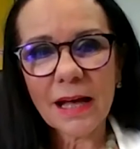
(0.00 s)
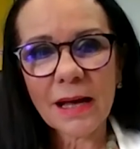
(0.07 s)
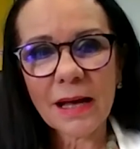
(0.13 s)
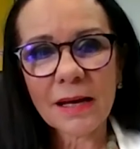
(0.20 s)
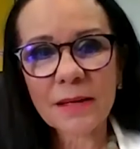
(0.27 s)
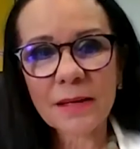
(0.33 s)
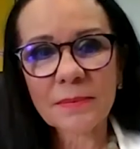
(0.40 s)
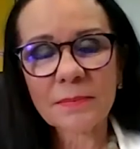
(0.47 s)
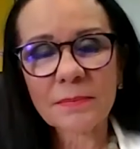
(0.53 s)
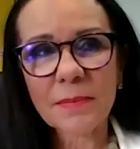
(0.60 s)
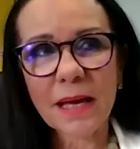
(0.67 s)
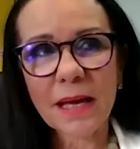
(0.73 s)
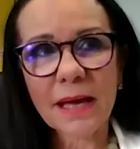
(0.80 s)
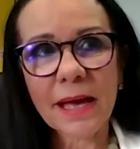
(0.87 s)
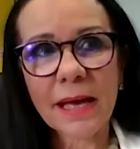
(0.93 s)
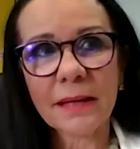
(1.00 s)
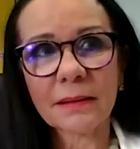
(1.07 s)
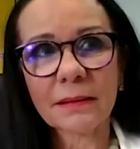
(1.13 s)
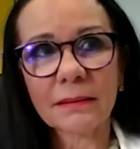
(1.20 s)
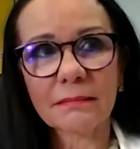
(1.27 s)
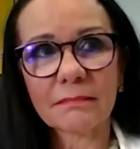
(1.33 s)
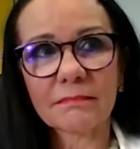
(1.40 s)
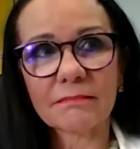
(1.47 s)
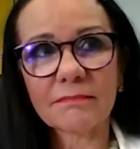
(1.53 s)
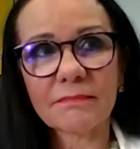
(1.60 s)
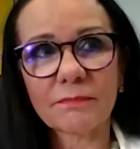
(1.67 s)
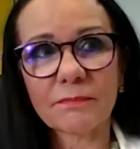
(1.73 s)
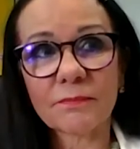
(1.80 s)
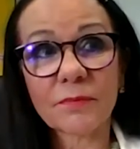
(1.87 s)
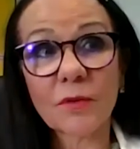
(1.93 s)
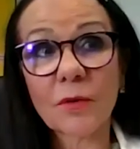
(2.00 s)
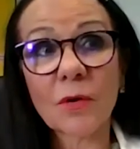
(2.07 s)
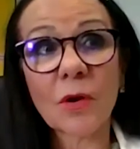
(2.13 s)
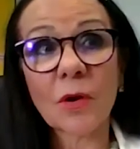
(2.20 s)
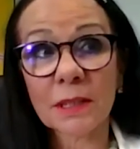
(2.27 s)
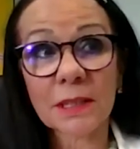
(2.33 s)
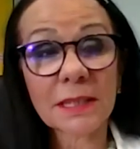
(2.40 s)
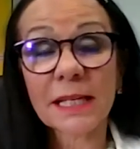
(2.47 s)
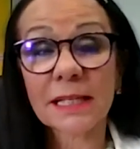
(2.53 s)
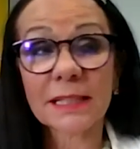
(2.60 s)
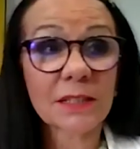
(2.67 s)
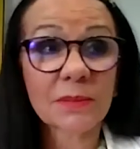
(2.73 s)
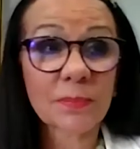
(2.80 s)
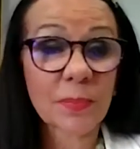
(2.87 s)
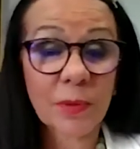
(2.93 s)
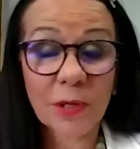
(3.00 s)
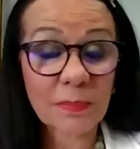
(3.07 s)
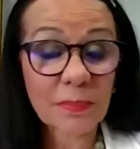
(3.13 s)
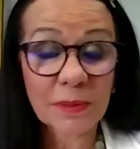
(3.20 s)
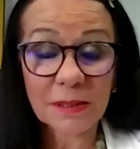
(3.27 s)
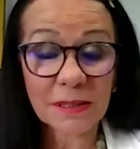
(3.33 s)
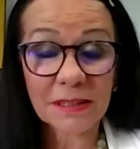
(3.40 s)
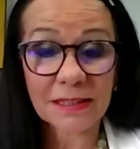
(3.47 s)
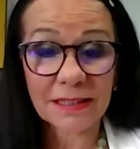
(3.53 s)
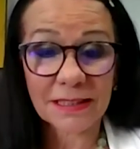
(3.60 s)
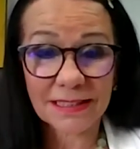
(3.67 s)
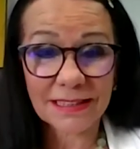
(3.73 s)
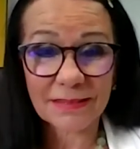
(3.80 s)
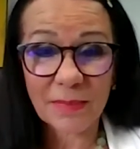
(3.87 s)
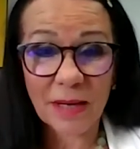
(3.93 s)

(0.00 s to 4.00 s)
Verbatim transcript: Um, and for all intents and purposes,